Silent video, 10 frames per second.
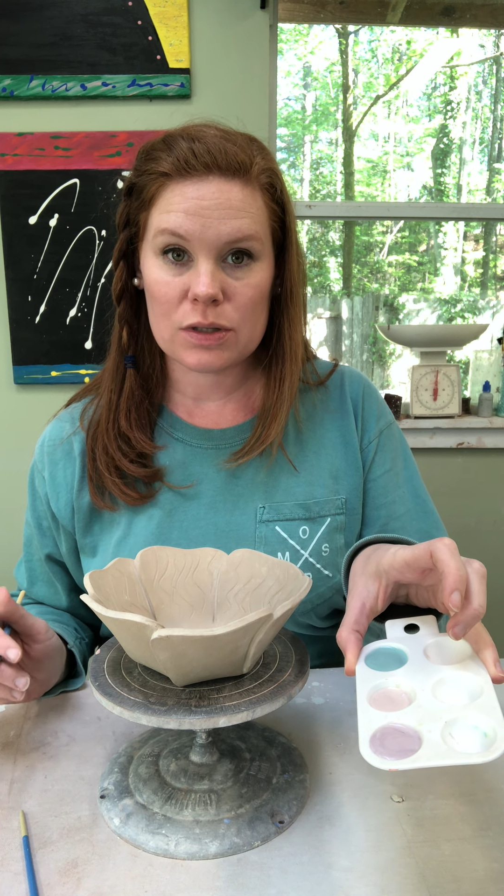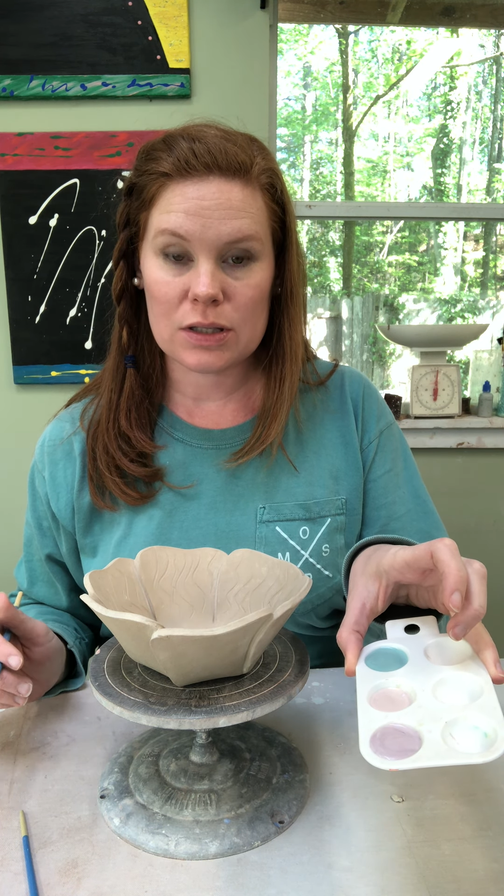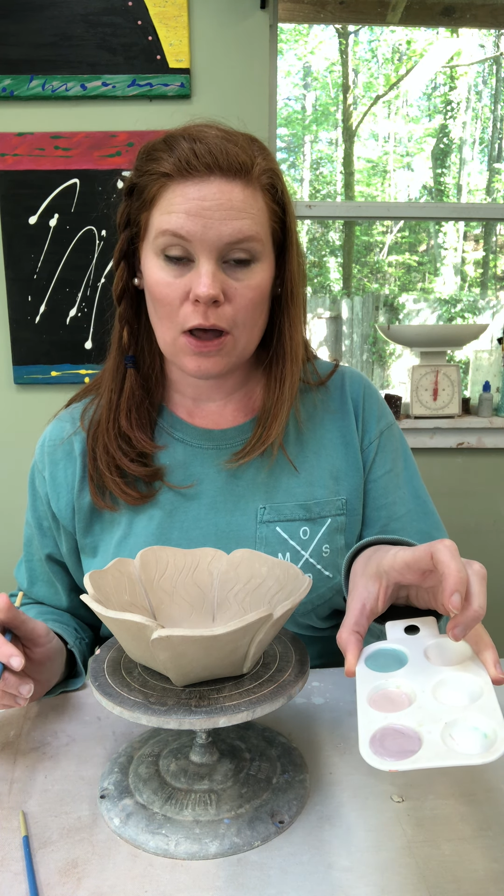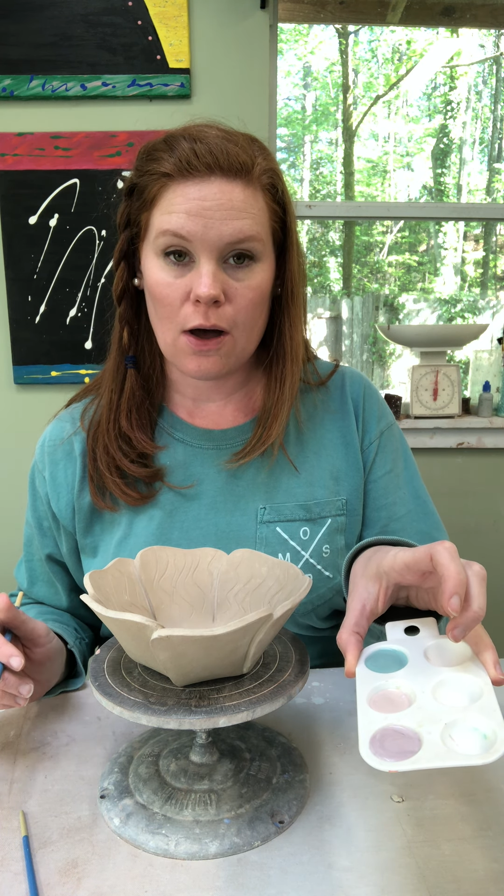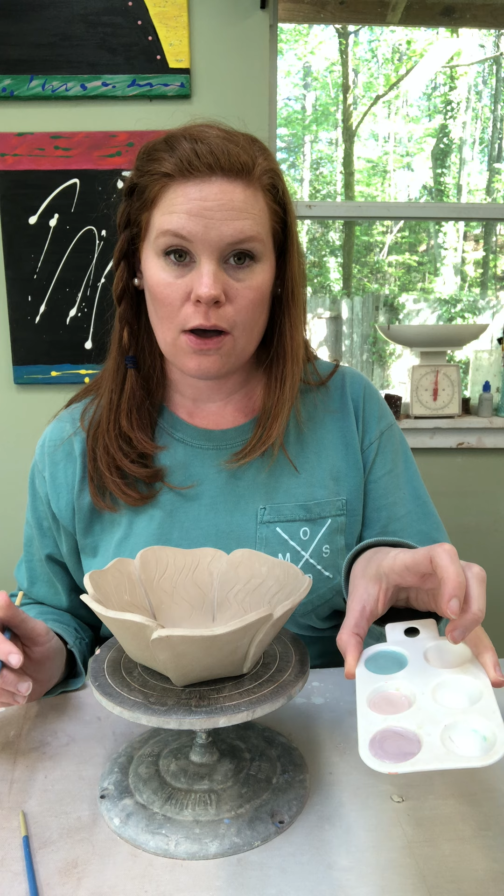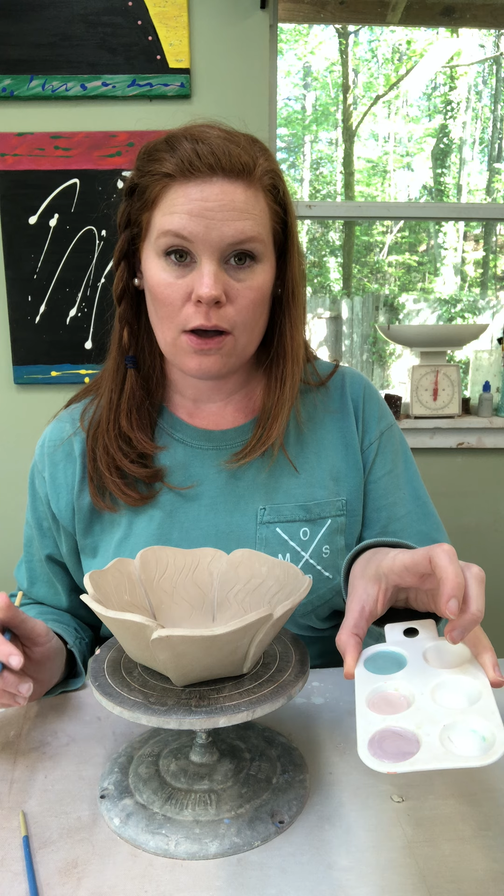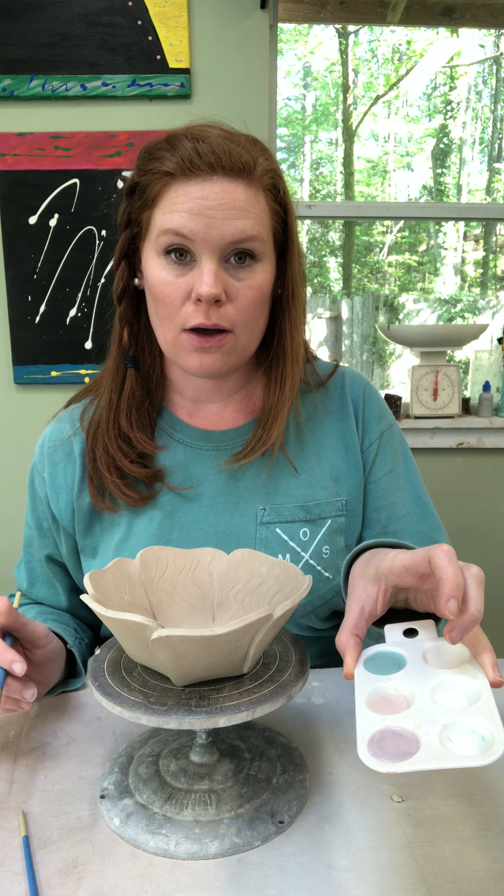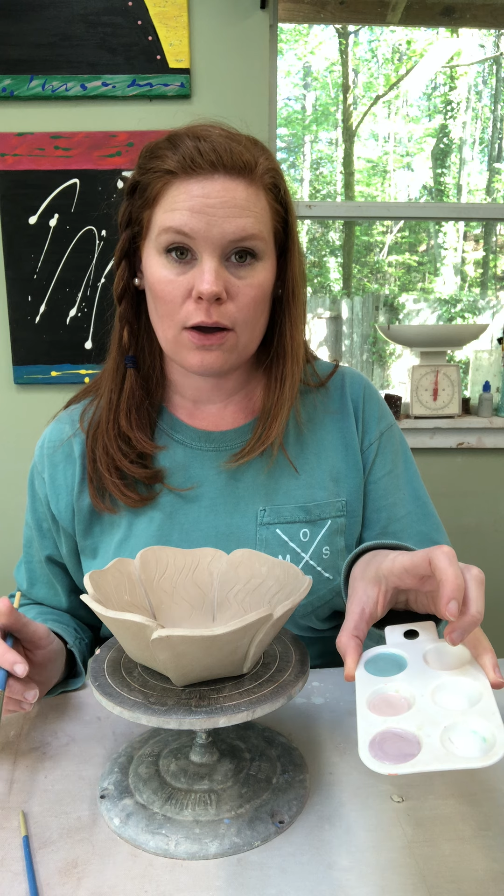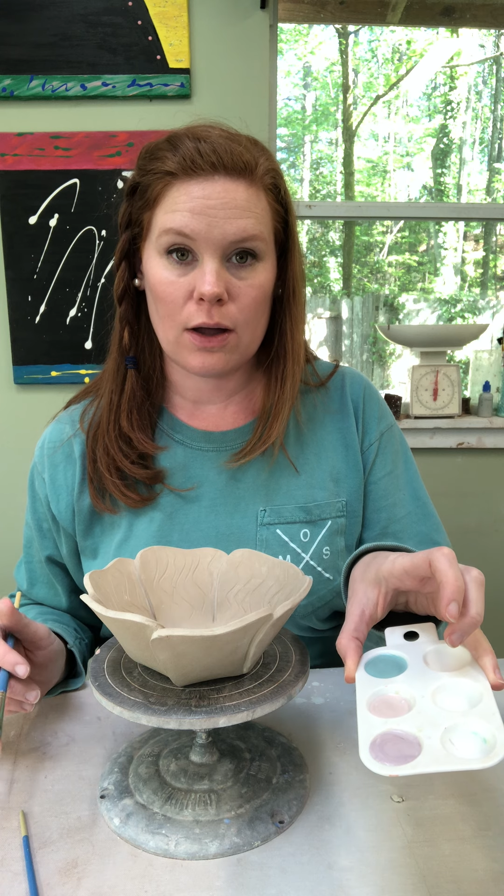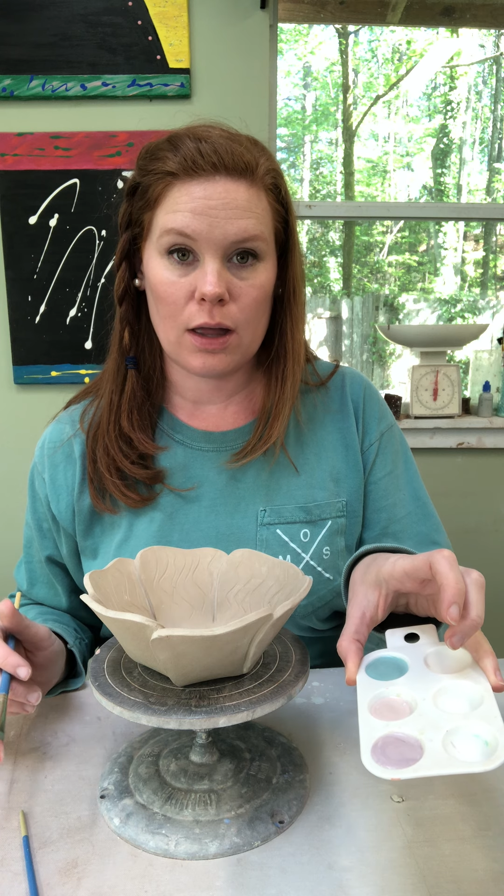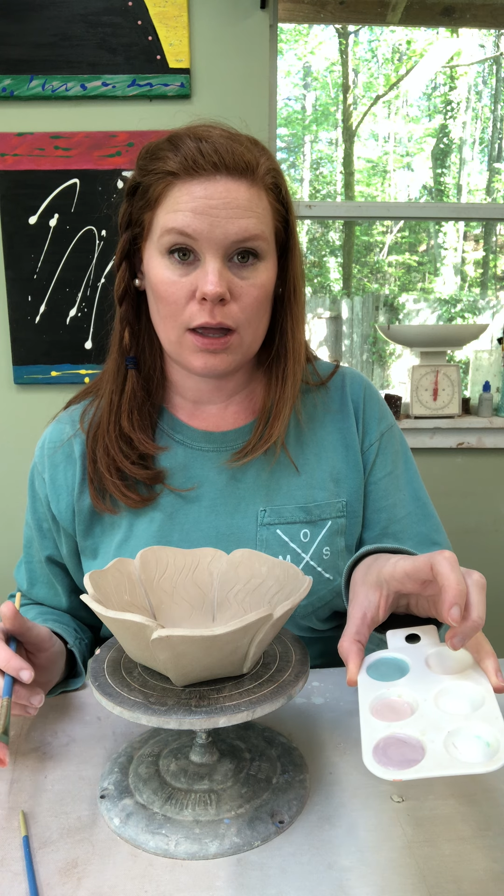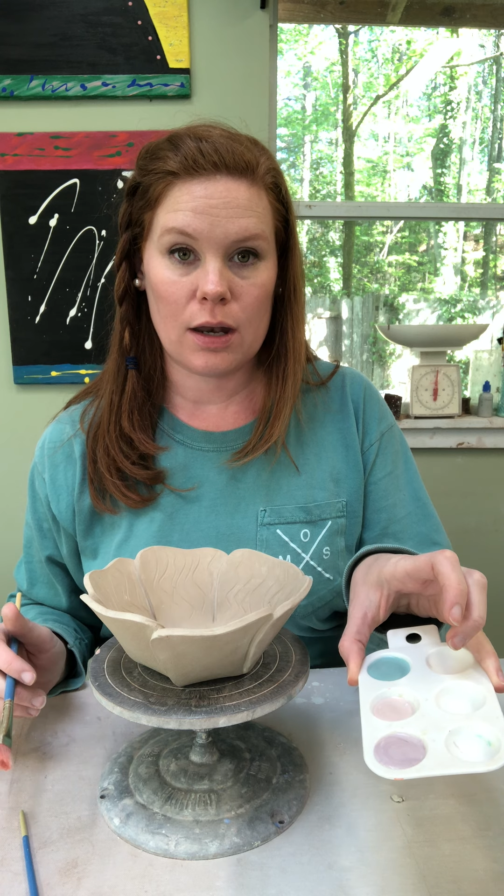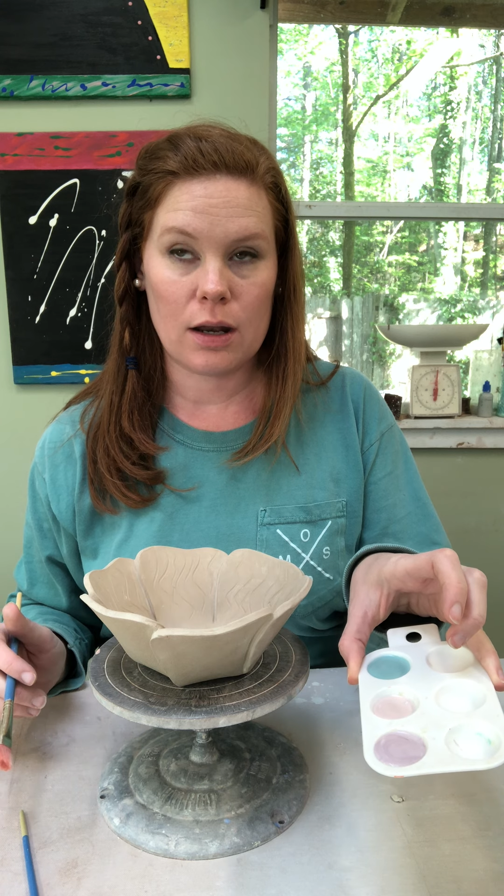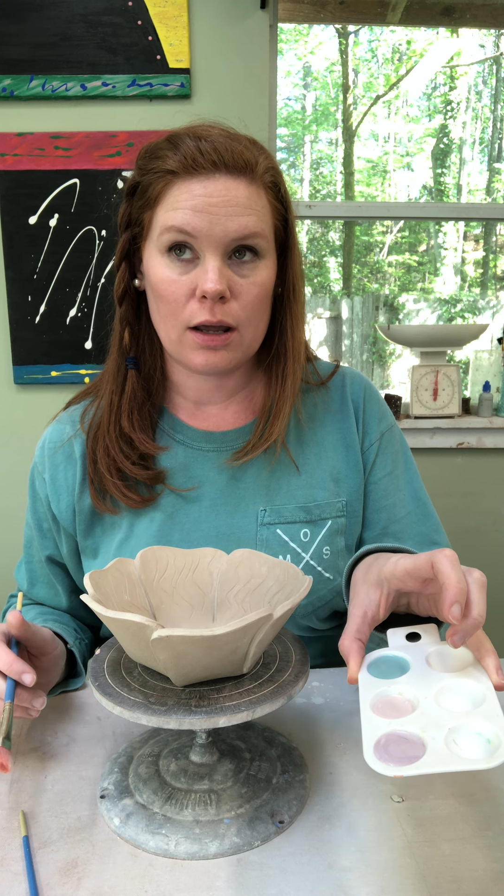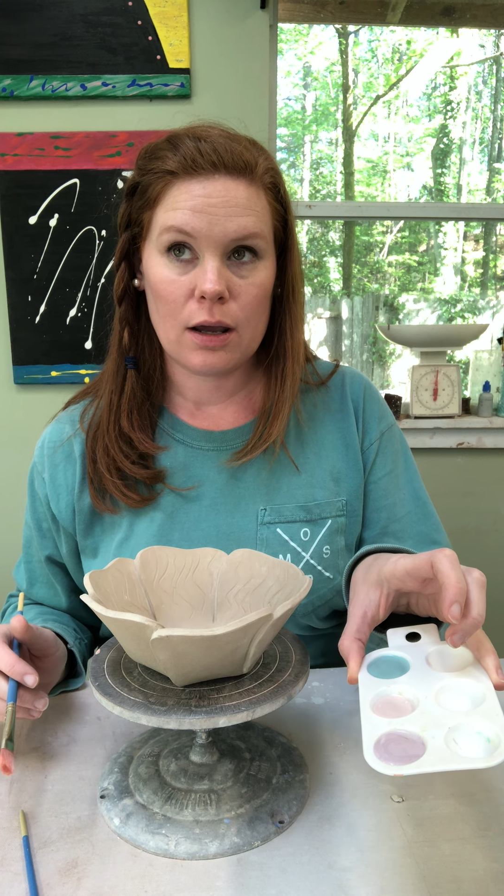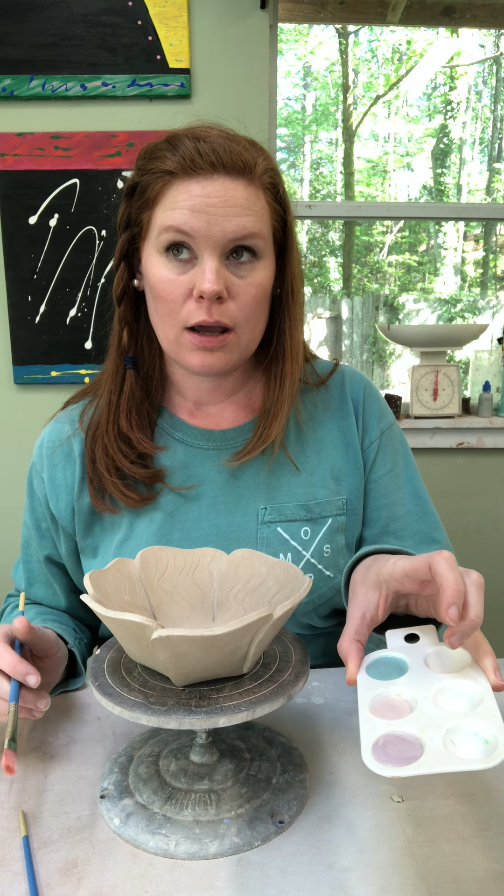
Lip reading: saw on